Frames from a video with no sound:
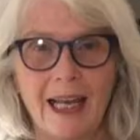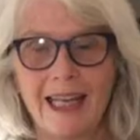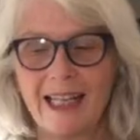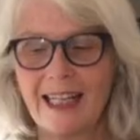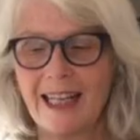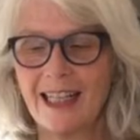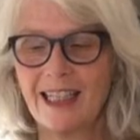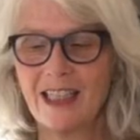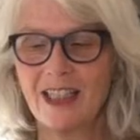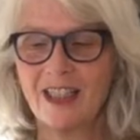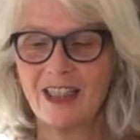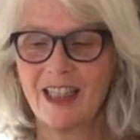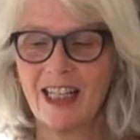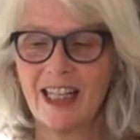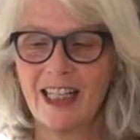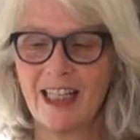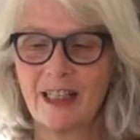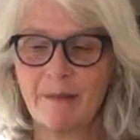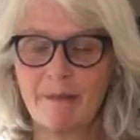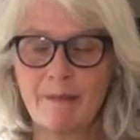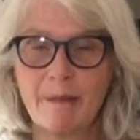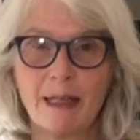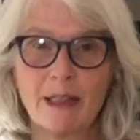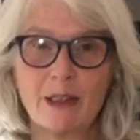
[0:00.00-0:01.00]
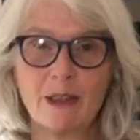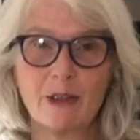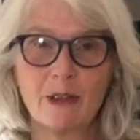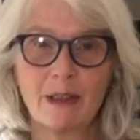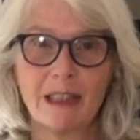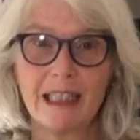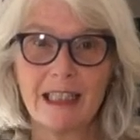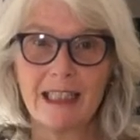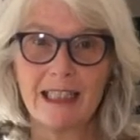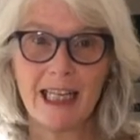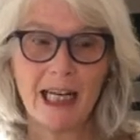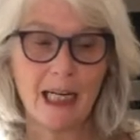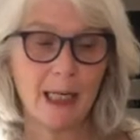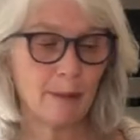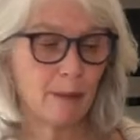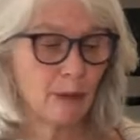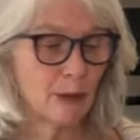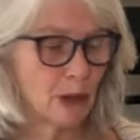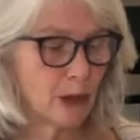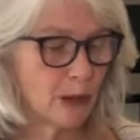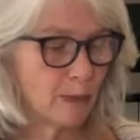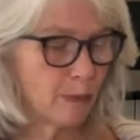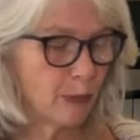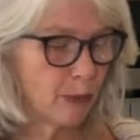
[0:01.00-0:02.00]
And I just take a measuring
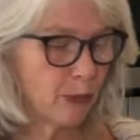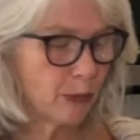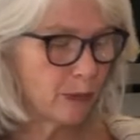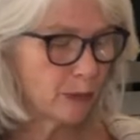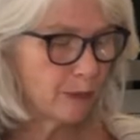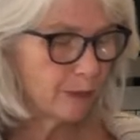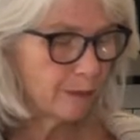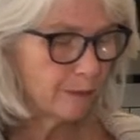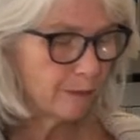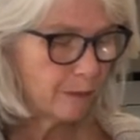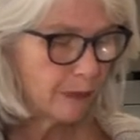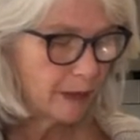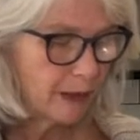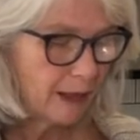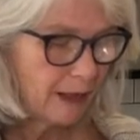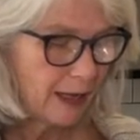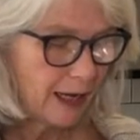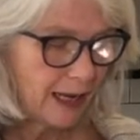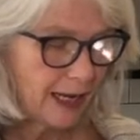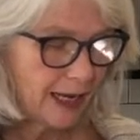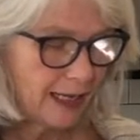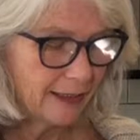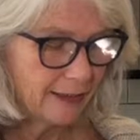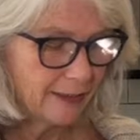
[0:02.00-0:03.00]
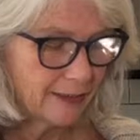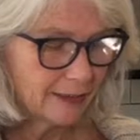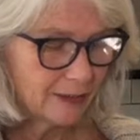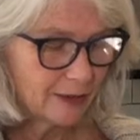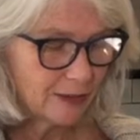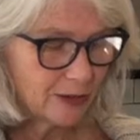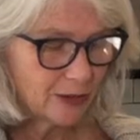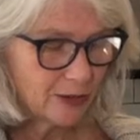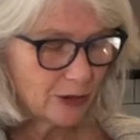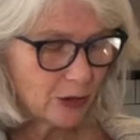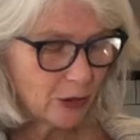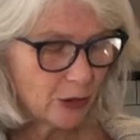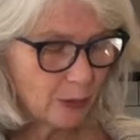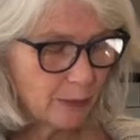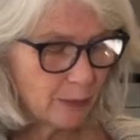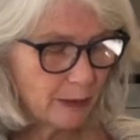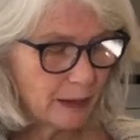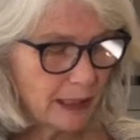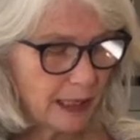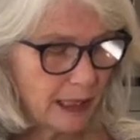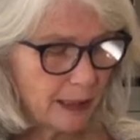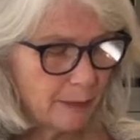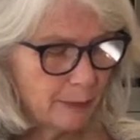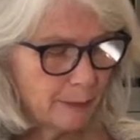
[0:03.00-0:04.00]
tablespoon and scoop it
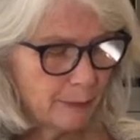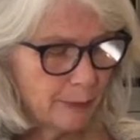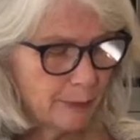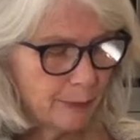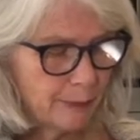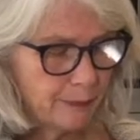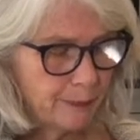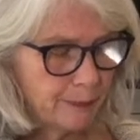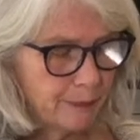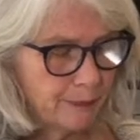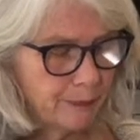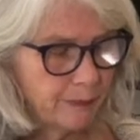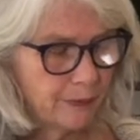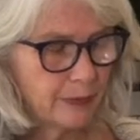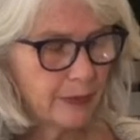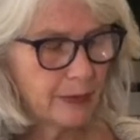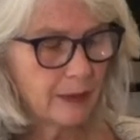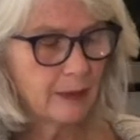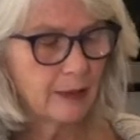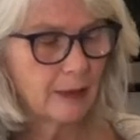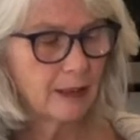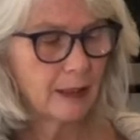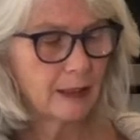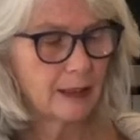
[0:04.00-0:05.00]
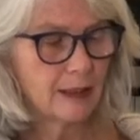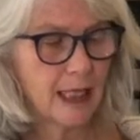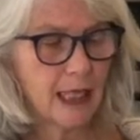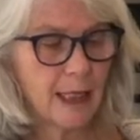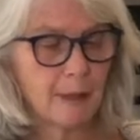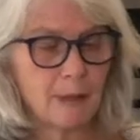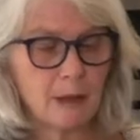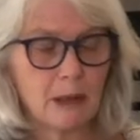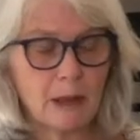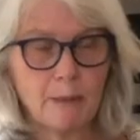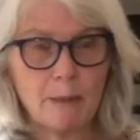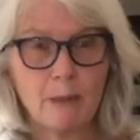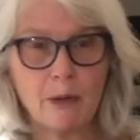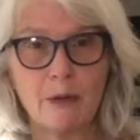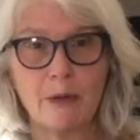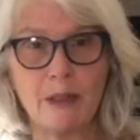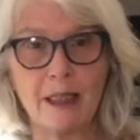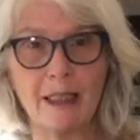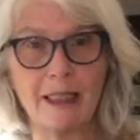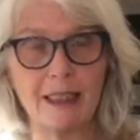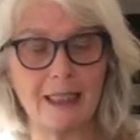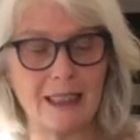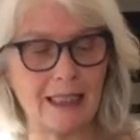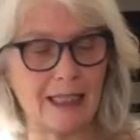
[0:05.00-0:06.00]
up, a tablespoon
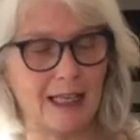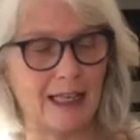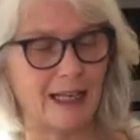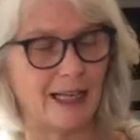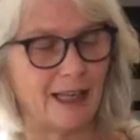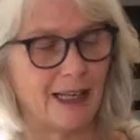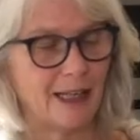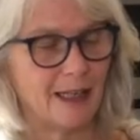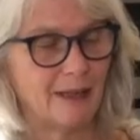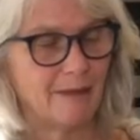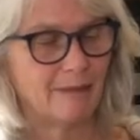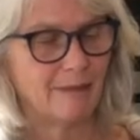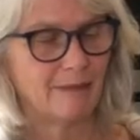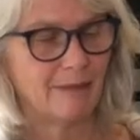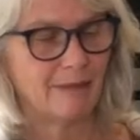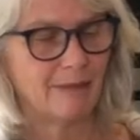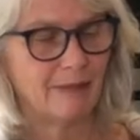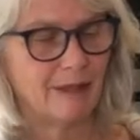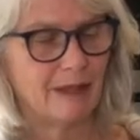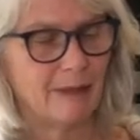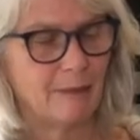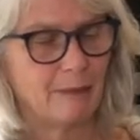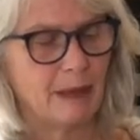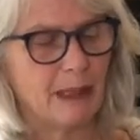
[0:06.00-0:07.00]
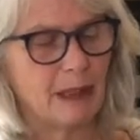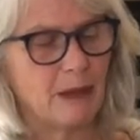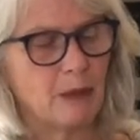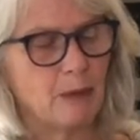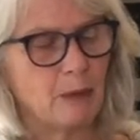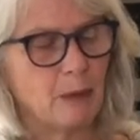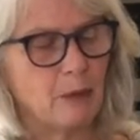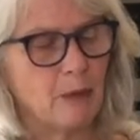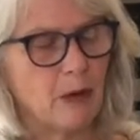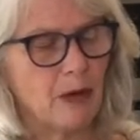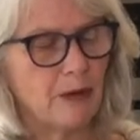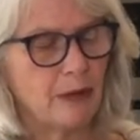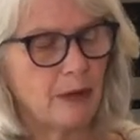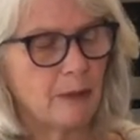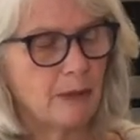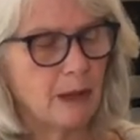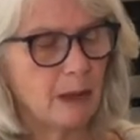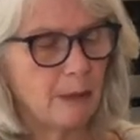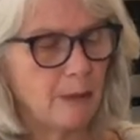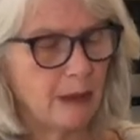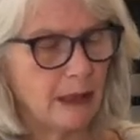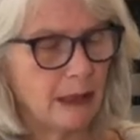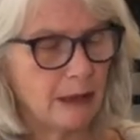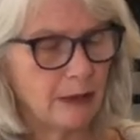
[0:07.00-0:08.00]
at a time, because we want them to
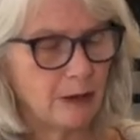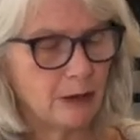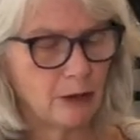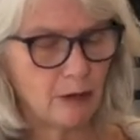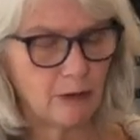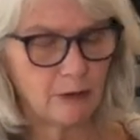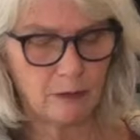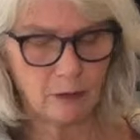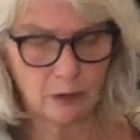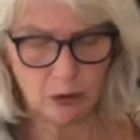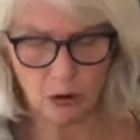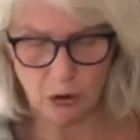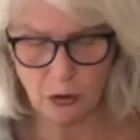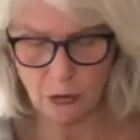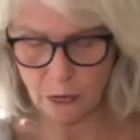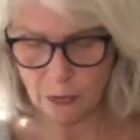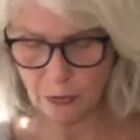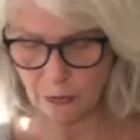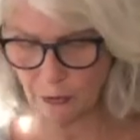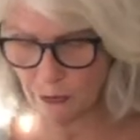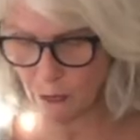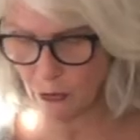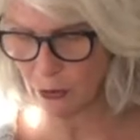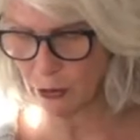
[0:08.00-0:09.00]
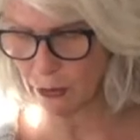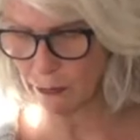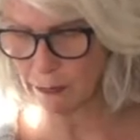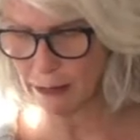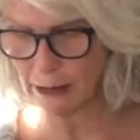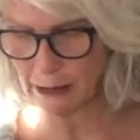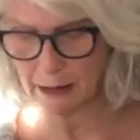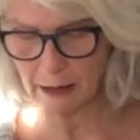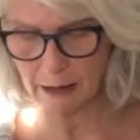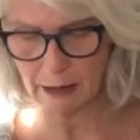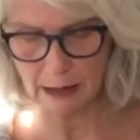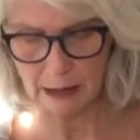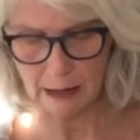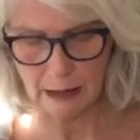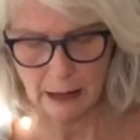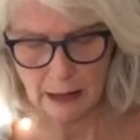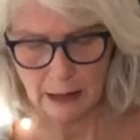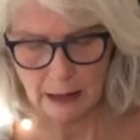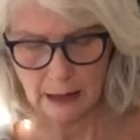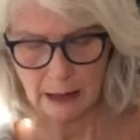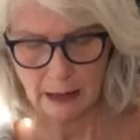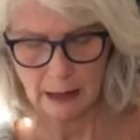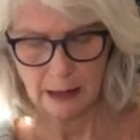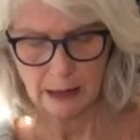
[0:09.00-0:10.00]
be this sort of uniform
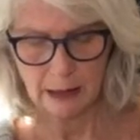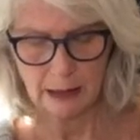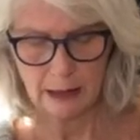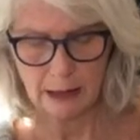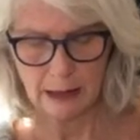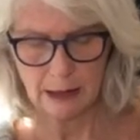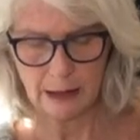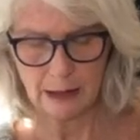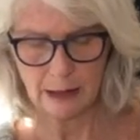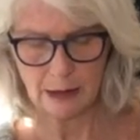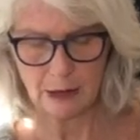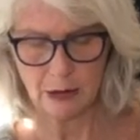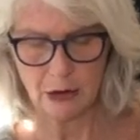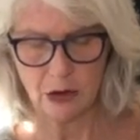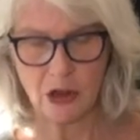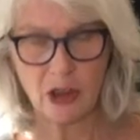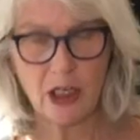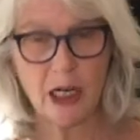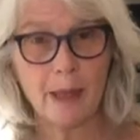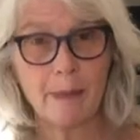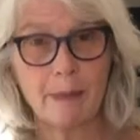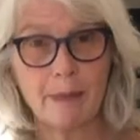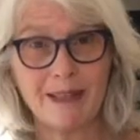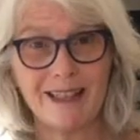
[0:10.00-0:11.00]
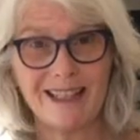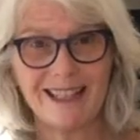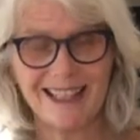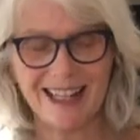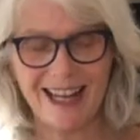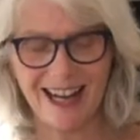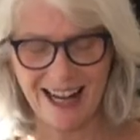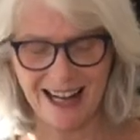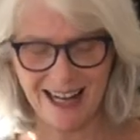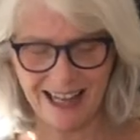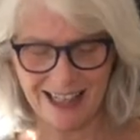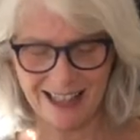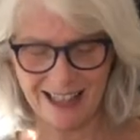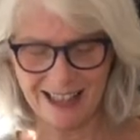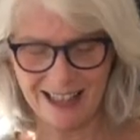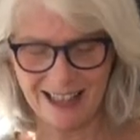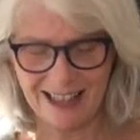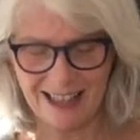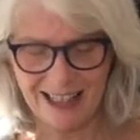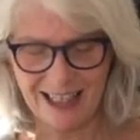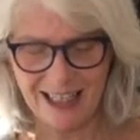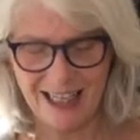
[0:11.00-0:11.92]
in shape and size.